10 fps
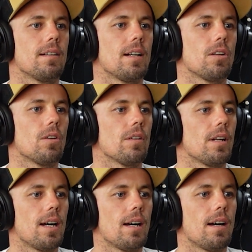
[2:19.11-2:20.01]
I got
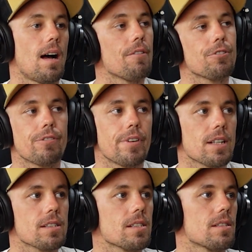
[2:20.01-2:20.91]
uh, After
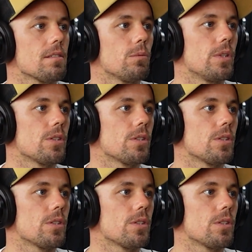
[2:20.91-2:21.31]
Effects, mm -hmm.